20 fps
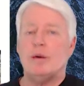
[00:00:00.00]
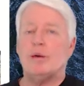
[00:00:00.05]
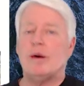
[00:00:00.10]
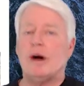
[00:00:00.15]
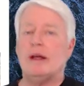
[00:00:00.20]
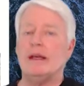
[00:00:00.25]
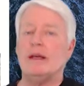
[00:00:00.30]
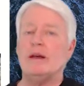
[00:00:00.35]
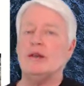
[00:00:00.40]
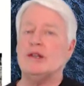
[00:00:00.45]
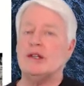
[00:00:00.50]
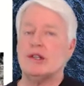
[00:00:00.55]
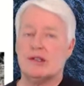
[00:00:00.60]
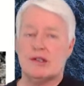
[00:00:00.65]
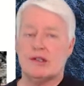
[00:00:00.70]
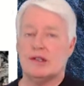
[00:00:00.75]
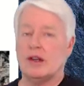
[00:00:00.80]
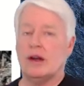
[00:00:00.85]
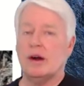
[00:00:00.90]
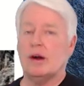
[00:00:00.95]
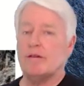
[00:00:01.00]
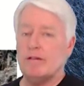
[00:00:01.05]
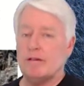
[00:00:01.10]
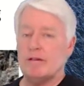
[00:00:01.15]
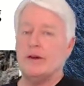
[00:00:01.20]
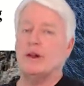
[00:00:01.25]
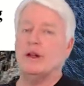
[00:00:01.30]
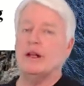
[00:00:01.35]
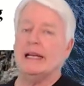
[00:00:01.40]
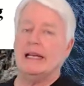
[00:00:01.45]
Well, you just are
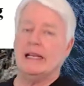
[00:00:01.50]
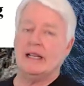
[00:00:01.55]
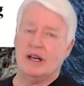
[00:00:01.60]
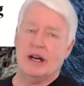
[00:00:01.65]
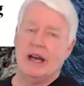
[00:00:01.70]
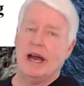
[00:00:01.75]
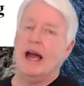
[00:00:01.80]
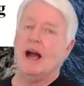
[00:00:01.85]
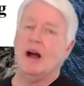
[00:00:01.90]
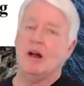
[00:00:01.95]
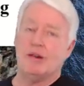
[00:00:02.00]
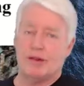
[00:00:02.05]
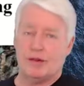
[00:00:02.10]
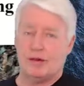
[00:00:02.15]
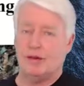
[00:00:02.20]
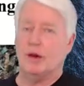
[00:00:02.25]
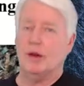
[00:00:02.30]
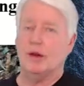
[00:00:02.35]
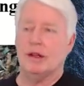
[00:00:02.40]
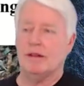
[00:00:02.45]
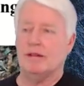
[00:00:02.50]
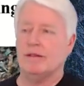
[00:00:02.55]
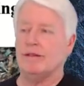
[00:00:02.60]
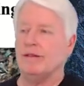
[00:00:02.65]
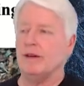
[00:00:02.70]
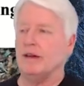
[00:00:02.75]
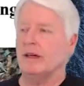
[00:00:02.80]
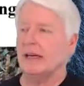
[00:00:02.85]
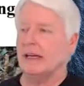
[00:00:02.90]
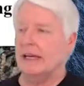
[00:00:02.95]
filling your house full
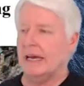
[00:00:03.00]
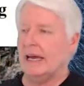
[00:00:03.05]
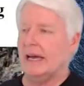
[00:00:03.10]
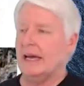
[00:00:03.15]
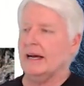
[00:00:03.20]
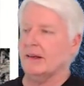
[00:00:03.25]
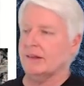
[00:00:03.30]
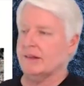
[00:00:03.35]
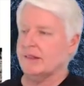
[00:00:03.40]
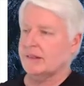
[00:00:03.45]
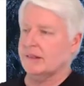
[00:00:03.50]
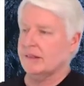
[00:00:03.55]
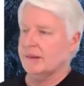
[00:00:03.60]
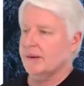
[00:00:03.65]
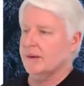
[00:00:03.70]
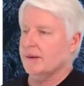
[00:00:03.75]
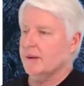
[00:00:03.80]
of gas.